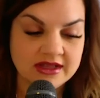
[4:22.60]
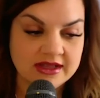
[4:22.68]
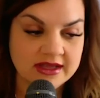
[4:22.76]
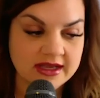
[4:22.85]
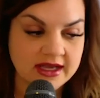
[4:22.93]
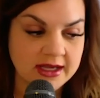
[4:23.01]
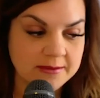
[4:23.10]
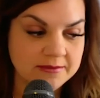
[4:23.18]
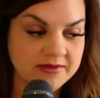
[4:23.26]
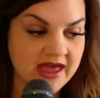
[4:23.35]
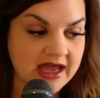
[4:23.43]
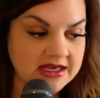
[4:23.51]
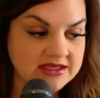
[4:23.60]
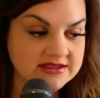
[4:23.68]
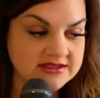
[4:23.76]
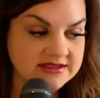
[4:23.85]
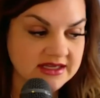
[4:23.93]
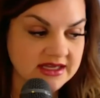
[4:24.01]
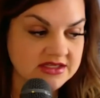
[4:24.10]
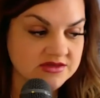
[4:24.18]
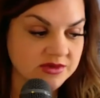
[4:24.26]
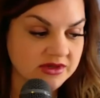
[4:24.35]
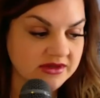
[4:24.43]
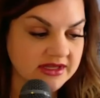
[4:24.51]
um, that has has
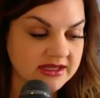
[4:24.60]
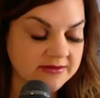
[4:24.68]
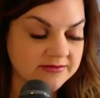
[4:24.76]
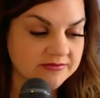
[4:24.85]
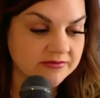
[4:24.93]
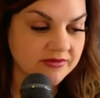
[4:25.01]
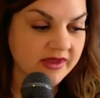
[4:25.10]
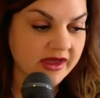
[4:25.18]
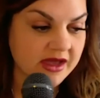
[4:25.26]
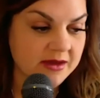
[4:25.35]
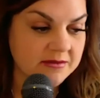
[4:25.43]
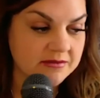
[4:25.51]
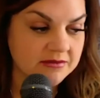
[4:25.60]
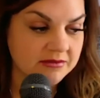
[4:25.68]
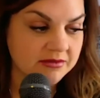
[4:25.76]
really um,